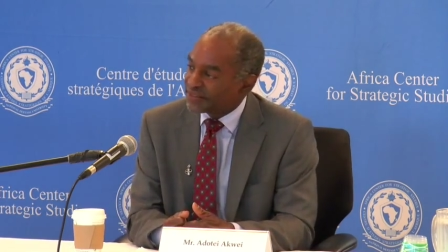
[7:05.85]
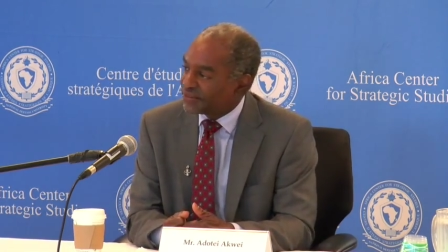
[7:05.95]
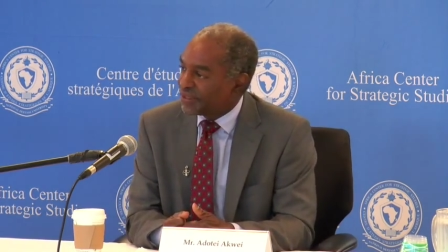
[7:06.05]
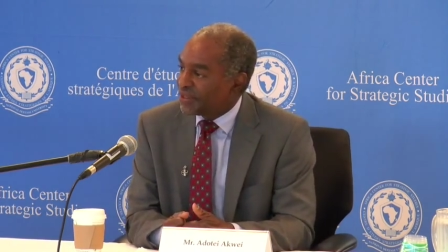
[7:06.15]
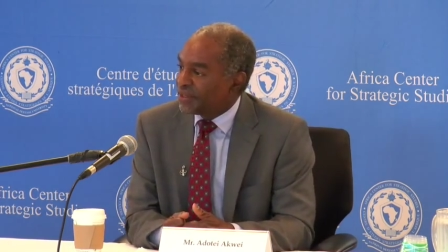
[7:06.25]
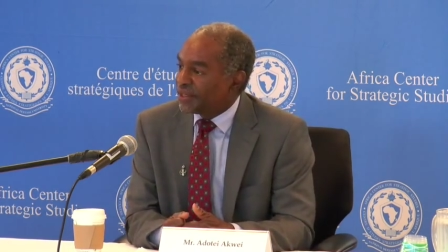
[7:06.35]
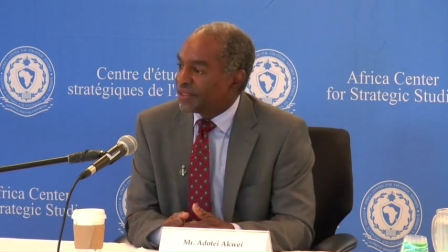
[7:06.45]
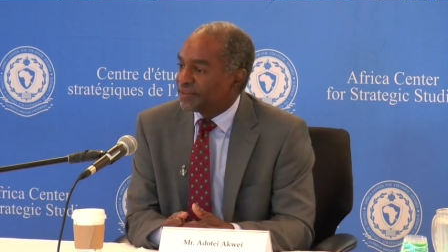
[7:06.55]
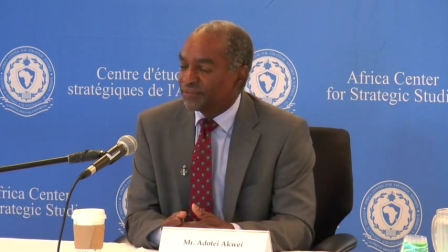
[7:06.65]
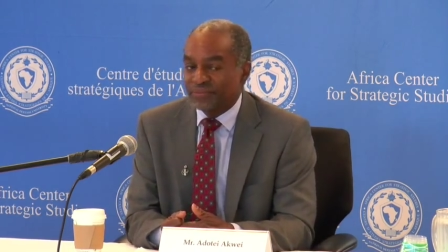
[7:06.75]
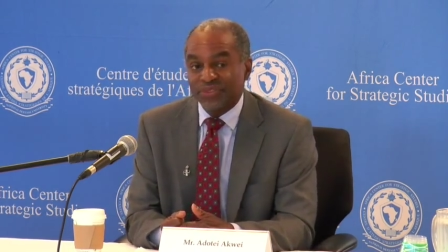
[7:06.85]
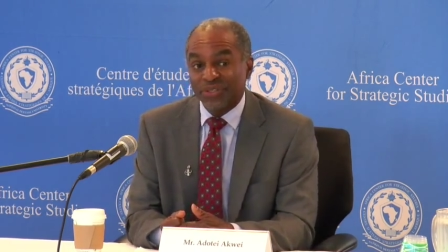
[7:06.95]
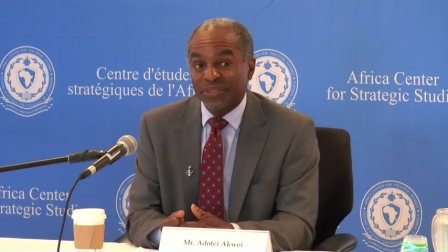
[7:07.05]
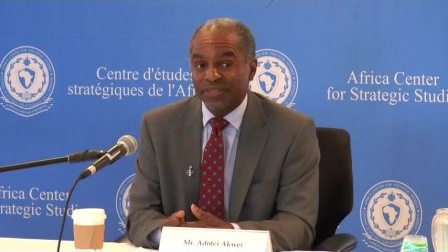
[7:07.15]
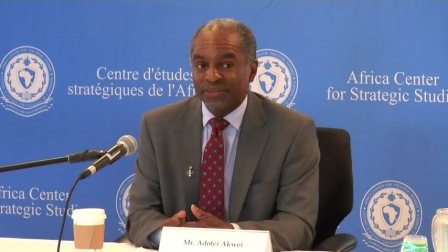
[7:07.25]
Of um,
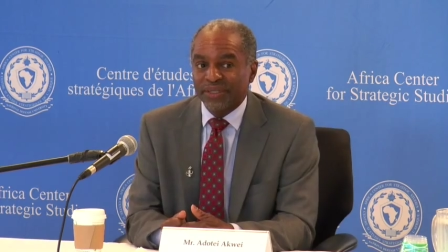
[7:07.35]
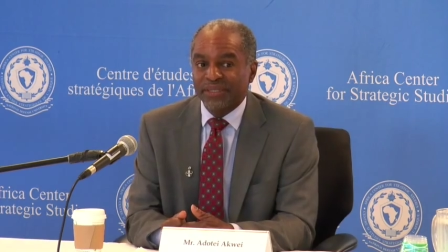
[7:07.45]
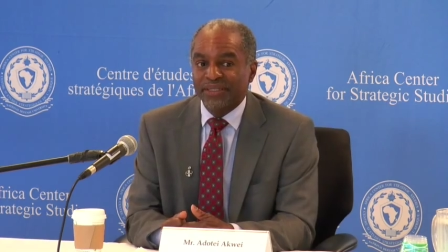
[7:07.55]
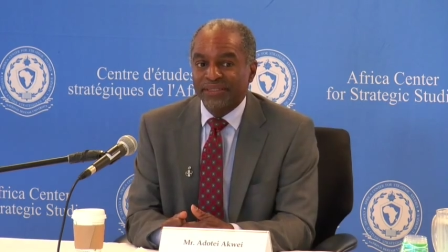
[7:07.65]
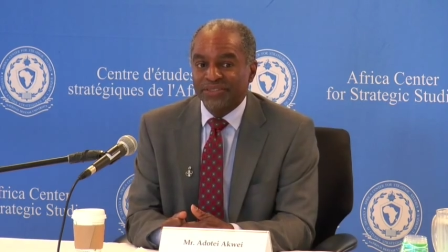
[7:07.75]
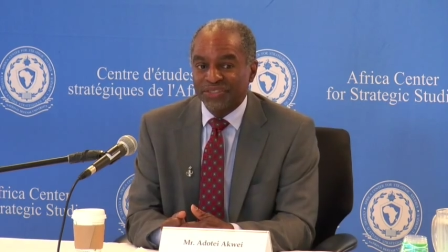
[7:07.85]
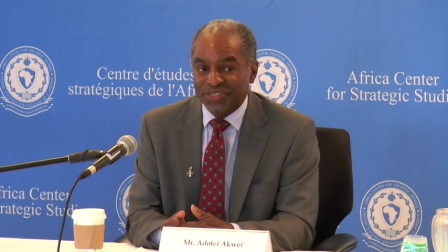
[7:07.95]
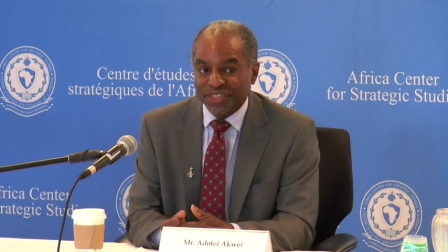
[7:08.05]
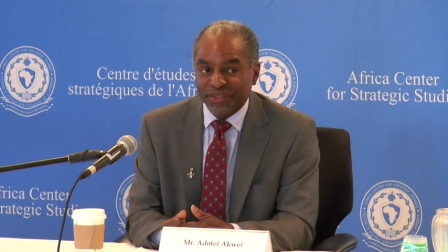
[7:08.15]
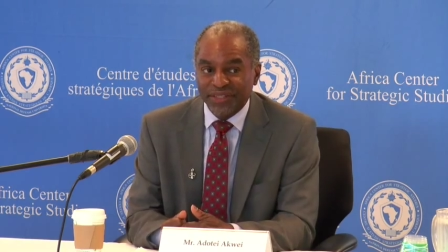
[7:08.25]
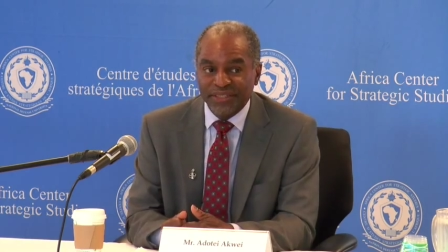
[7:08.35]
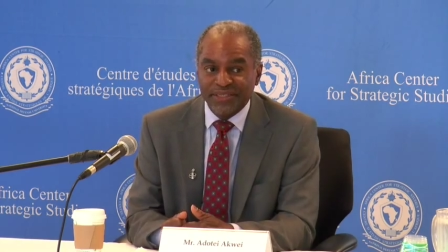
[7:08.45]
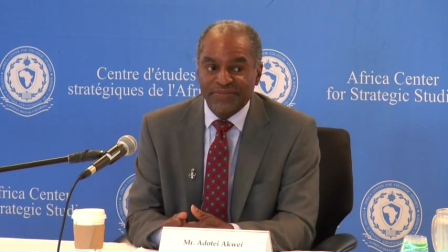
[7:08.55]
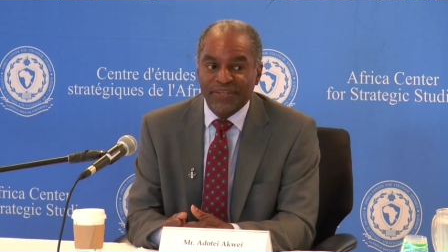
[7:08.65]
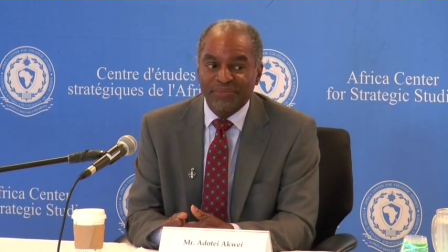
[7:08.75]
certainly the judiciary
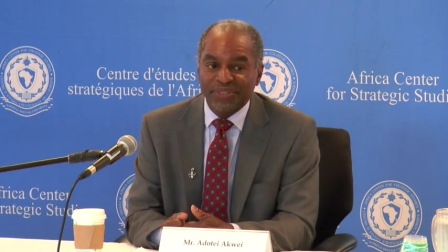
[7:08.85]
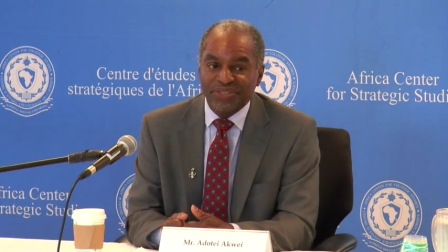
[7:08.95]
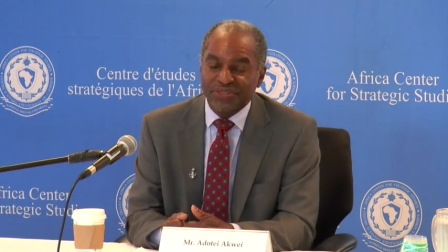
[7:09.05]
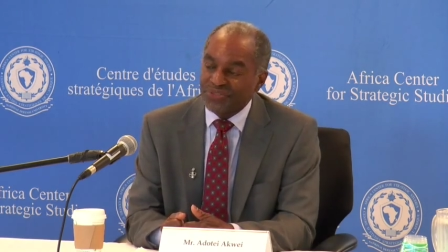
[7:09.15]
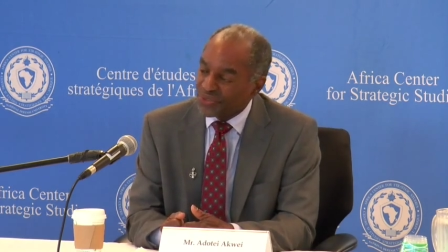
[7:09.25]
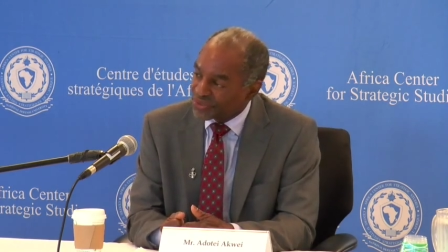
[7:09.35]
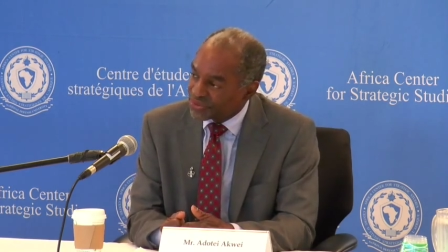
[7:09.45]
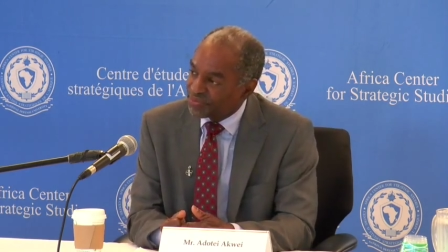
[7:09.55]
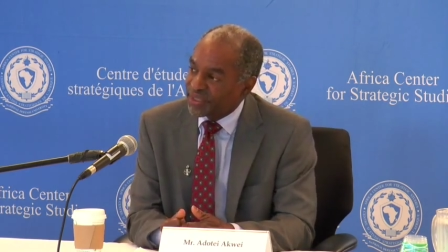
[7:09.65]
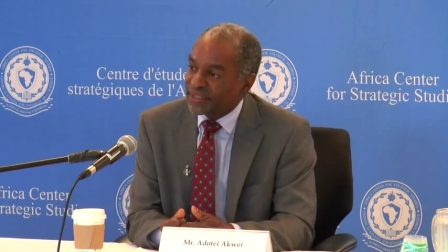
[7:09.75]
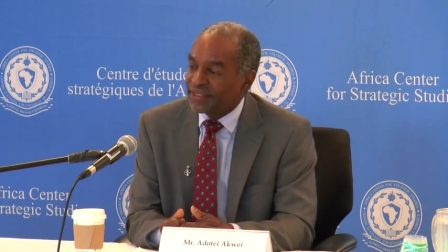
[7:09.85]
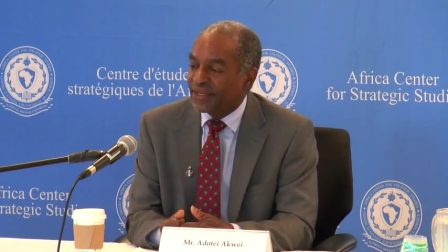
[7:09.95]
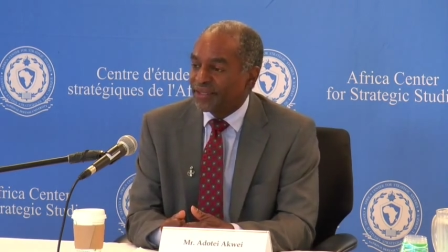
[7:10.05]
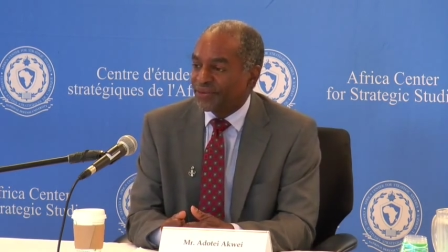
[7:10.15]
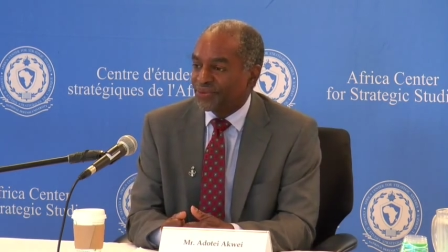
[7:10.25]
is very much controlled by
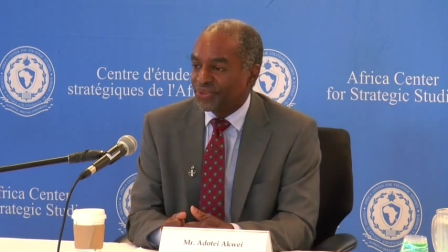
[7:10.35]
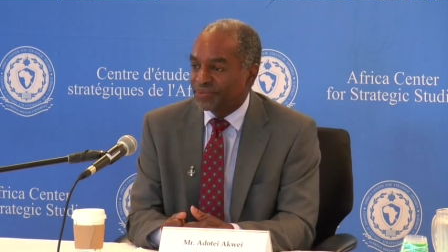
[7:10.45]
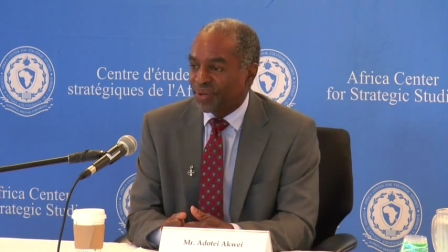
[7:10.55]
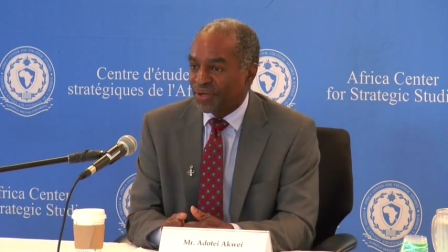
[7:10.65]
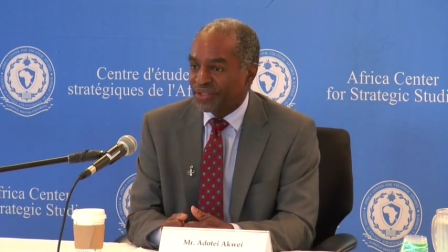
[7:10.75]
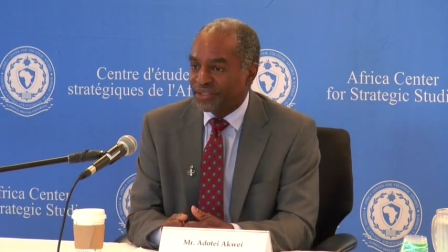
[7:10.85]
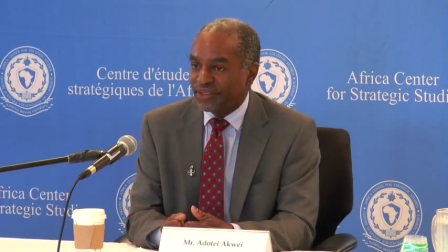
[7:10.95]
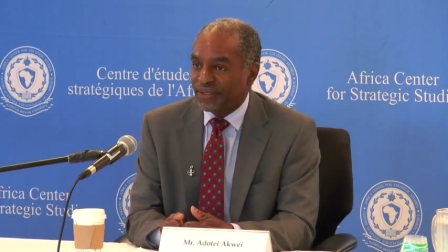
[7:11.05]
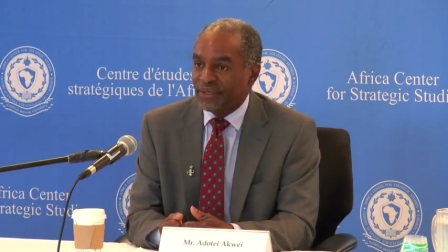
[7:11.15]
the ruling party.